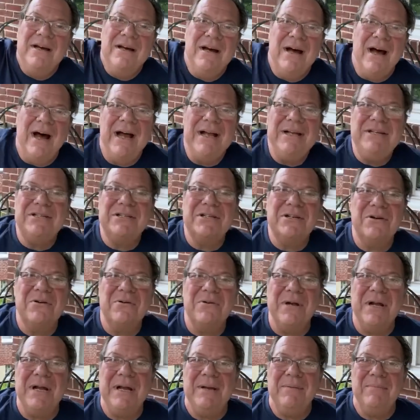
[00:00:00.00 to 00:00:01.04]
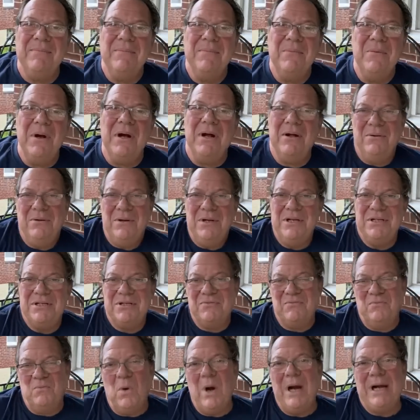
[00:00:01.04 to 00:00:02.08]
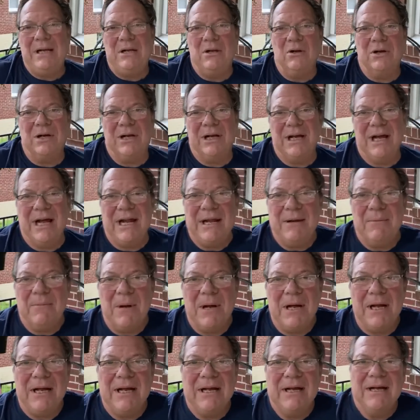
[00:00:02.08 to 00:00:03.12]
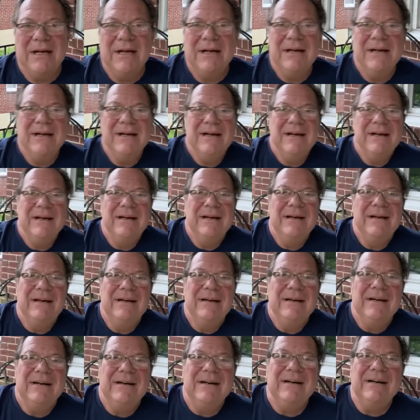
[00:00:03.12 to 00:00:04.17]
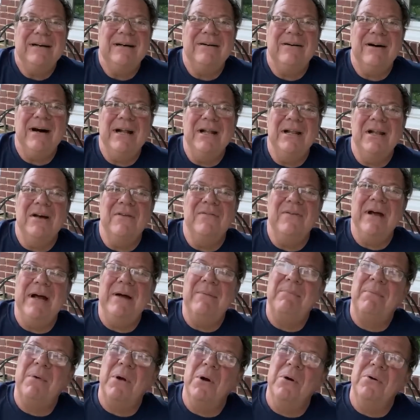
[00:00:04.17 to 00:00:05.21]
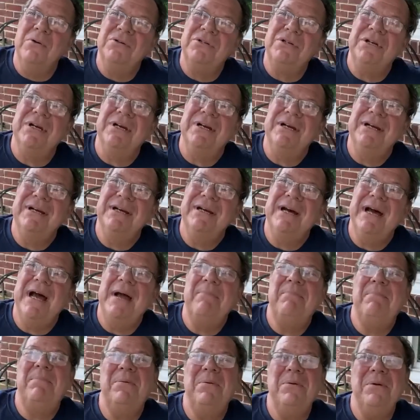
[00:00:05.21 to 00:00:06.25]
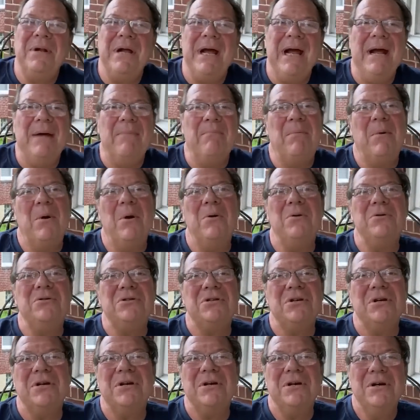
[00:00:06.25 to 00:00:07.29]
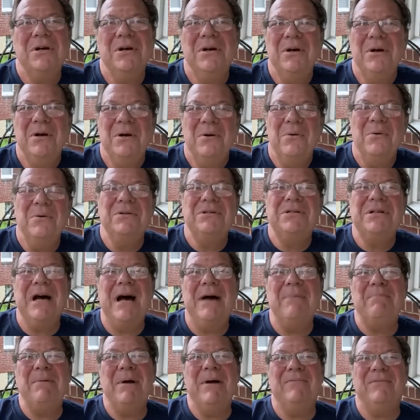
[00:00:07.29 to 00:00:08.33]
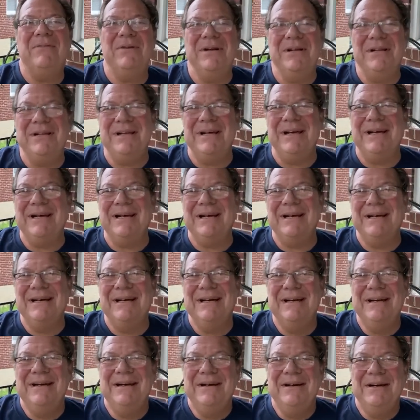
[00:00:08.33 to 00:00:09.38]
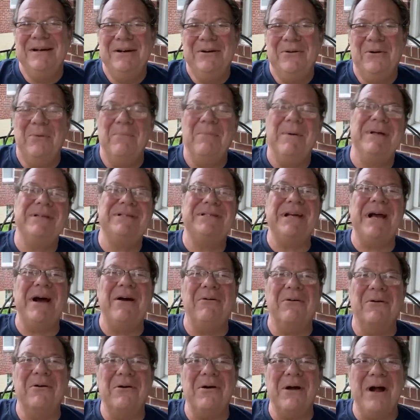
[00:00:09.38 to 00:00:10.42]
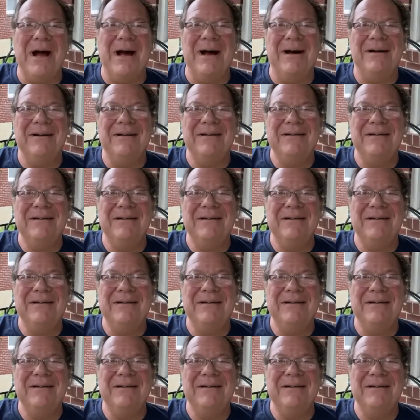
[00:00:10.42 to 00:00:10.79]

ice cream. Well, it's white looking anyway. Oh, I love ambrosia. I put ambrosia on top of everything, on my sauerkraut,